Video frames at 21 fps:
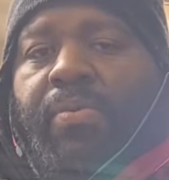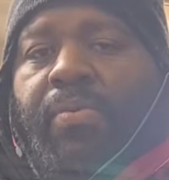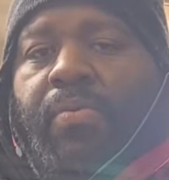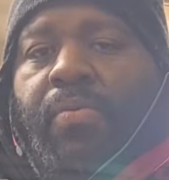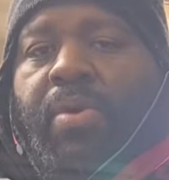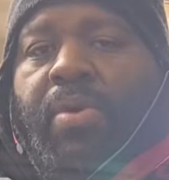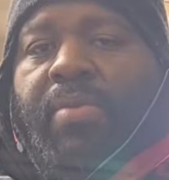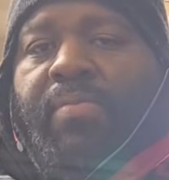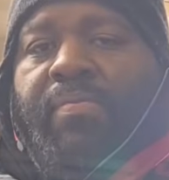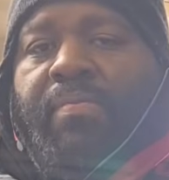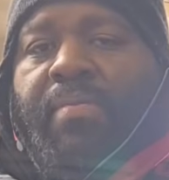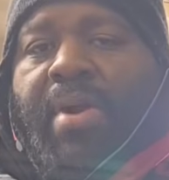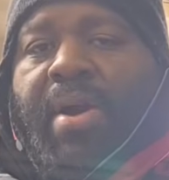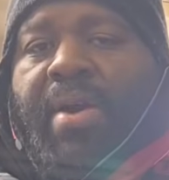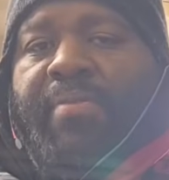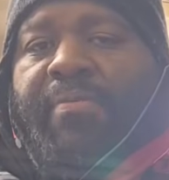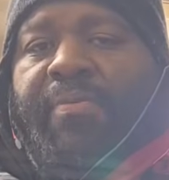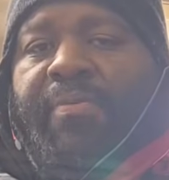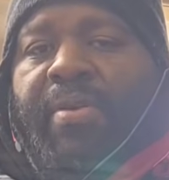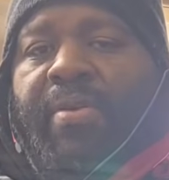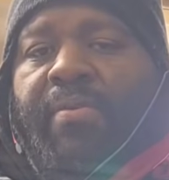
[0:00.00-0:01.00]
one of my
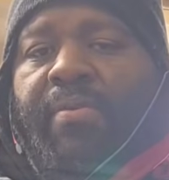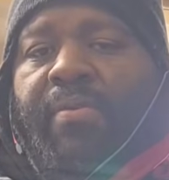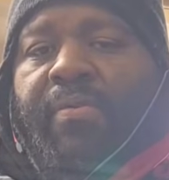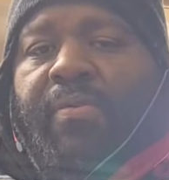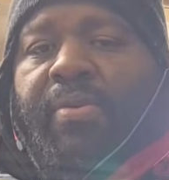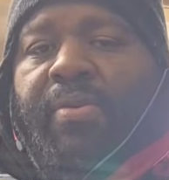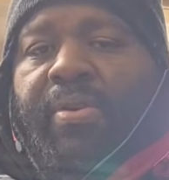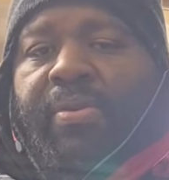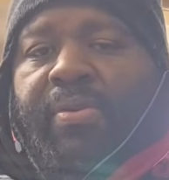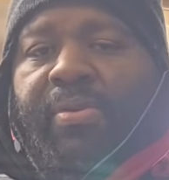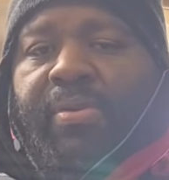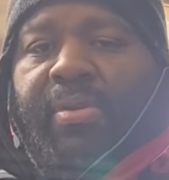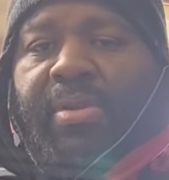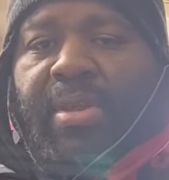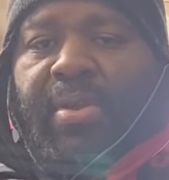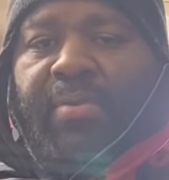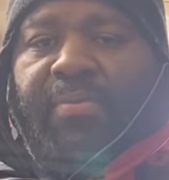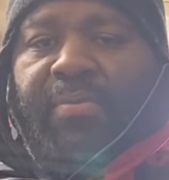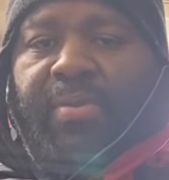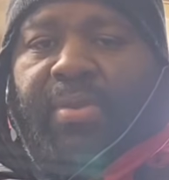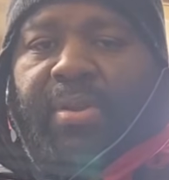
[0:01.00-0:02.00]
favorite reels,
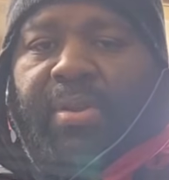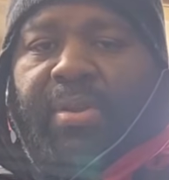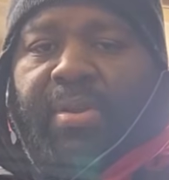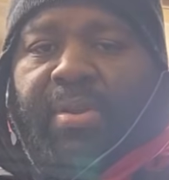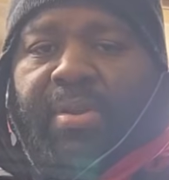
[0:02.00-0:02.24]
definitely